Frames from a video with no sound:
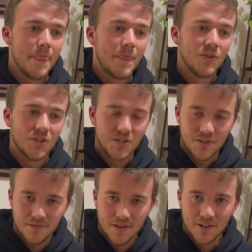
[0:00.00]
there's a
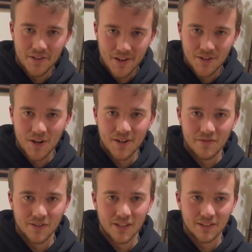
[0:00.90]
ton of
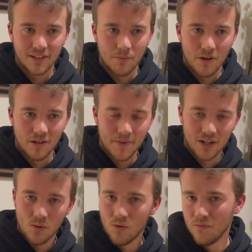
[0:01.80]
different things. I could probably
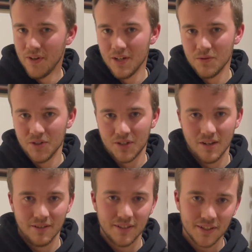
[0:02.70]
make a whole video just
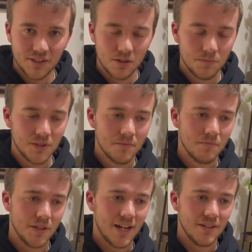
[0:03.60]
on systems,
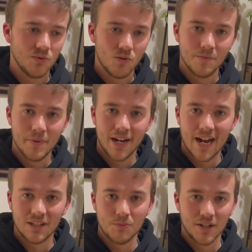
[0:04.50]
but that is one big
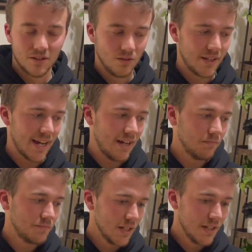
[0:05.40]
aspect to look
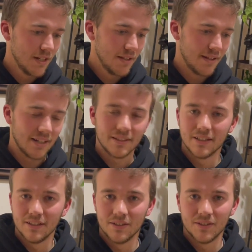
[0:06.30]
at. The next
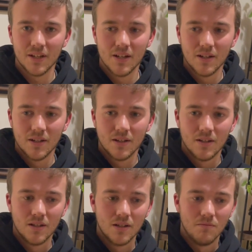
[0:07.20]
thing is
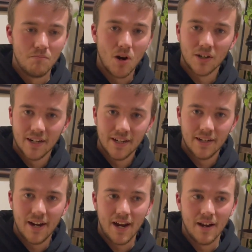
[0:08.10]

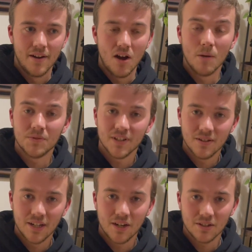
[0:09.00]
marketing and
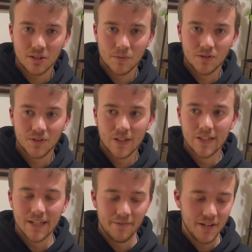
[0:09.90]
upselling customers.
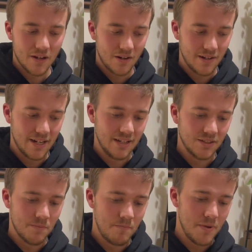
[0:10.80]
If he already has
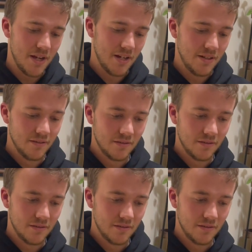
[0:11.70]
a big